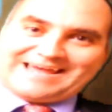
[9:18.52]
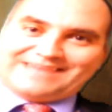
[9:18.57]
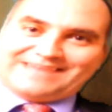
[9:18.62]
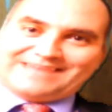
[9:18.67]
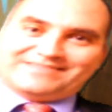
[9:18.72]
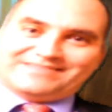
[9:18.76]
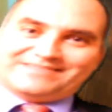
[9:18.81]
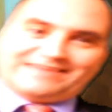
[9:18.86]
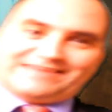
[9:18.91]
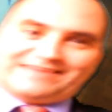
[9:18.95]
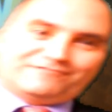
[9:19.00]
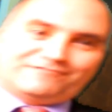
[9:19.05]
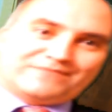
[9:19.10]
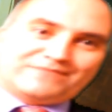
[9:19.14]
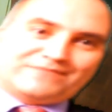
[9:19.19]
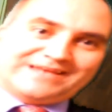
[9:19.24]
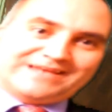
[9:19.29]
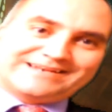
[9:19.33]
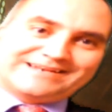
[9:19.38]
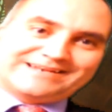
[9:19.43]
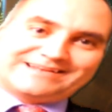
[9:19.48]
And
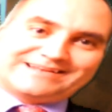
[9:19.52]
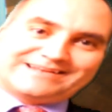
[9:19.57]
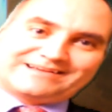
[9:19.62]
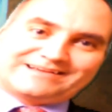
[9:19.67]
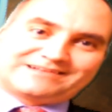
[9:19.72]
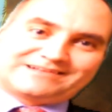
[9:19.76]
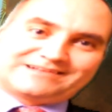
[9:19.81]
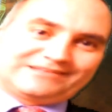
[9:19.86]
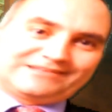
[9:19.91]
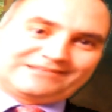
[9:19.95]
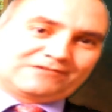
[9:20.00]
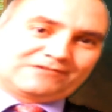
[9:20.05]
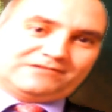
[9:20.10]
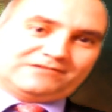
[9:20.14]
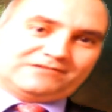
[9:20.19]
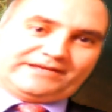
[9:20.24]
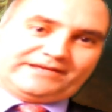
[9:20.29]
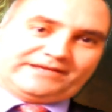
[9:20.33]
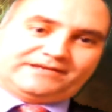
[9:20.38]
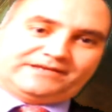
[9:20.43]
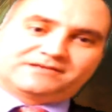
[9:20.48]
they've been
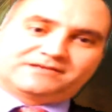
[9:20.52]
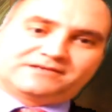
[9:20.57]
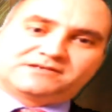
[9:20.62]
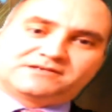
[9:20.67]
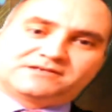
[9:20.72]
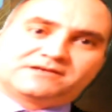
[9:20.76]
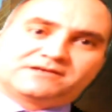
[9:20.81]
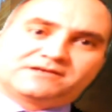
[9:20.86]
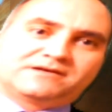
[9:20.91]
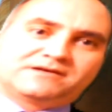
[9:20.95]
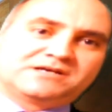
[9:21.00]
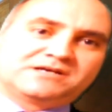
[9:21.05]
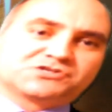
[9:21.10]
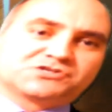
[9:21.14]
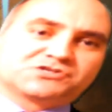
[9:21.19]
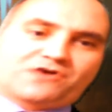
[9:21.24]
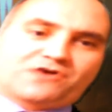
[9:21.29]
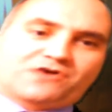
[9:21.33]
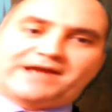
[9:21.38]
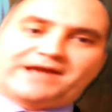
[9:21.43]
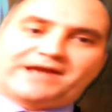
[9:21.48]
clearly
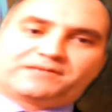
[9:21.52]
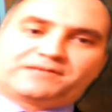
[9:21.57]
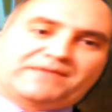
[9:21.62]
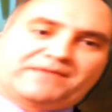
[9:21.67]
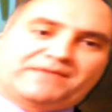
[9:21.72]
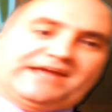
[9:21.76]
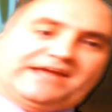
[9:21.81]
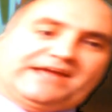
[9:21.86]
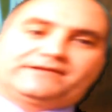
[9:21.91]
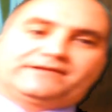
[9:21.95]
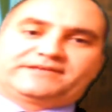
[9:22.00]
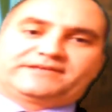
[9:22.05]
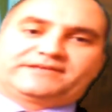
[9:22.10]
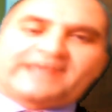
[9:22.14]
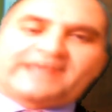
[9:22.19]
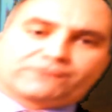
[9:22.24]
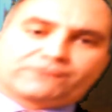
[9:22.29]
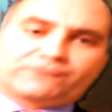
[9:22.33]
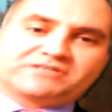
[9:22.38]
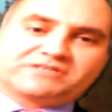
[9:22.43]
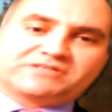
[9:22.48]
trying to paint
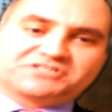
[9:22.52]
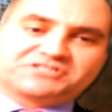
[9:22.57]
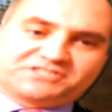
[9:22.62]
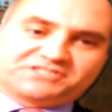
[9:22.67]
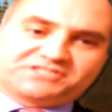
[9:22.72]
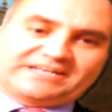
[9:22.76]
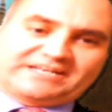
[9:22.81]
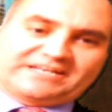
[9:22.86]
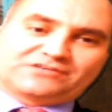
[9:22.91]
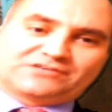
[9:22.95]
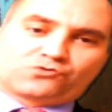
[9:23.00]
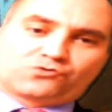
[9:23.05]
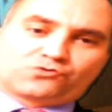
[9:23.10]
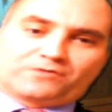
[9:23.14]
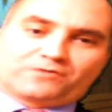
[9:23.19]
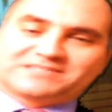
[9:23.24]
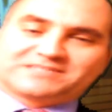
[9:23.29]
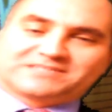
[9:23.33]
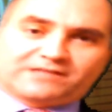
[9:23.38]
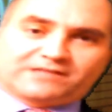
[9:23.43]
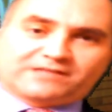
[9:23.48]
Gingrich and
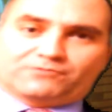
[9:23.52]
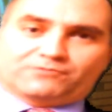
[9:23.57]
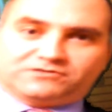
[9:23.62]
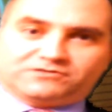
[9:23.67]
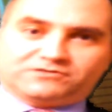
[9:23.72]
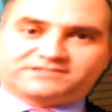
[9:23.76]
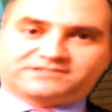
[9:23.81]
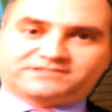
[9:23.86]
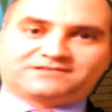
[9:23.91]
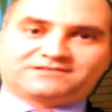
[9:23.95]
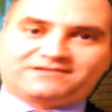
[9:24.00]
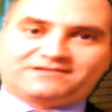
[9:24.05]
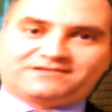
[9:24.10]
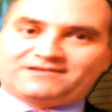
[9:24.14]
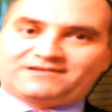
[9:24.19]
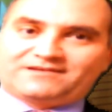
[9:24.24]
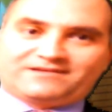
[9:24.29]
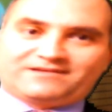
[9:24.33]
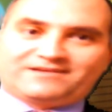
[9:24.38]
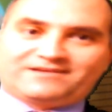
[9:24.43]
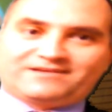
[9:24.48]
Santorum as liberals.
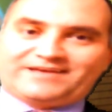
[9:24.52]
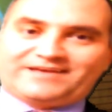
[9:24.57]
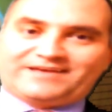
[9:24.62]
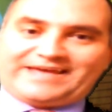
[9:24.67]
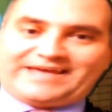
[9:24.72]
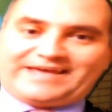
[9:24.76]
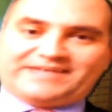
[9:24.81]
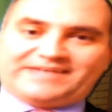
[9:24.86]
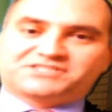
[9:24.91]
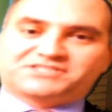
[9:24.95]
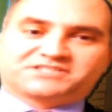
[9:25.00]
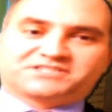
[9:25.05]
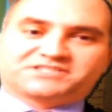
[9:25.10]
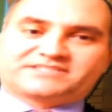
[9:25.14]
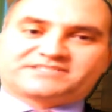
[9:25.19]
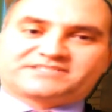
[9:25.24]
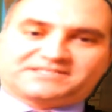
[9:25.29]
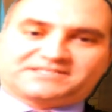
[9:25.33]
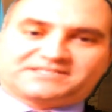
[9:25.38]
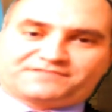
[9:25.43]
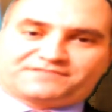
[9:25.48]
And it
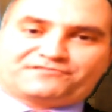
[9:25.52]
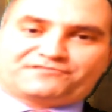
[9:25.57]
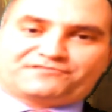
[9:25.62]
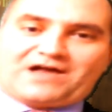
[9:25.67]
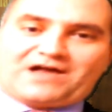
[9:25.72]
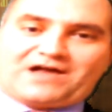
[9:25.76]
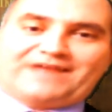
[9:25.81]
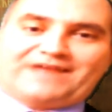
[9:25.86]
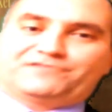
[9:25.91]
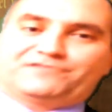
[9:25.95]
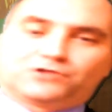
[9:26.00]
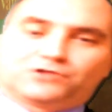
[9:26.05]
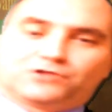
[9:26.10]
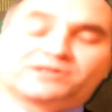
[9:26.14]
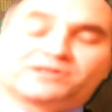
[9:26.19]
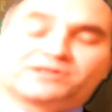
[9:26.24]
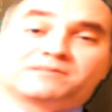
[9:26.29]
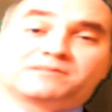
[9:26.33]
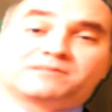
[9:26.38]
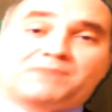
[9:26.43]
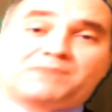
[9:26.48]
just doesn't fly. If you
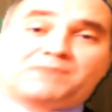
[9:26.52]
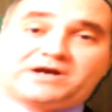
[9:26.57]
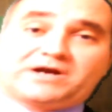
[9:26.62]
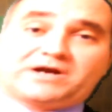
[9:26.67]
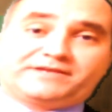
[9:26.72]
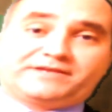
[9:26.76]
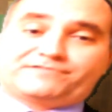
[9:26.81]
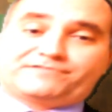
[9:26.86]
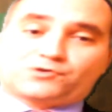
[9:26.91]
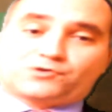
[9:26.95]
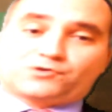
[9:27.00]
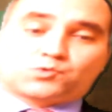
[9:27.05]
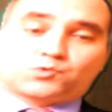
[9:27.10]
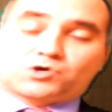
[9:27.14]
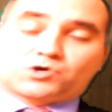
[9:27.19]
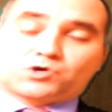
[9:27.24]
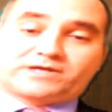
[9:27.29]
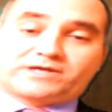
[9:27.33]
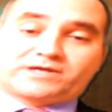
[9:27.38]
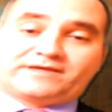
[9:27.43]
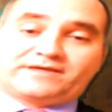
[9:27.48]
look at the body of their
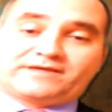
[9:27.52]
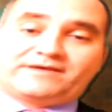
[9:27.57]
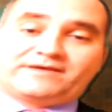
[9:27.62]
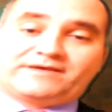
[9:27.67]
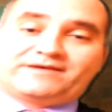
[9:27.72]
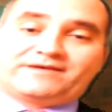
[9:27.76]
work,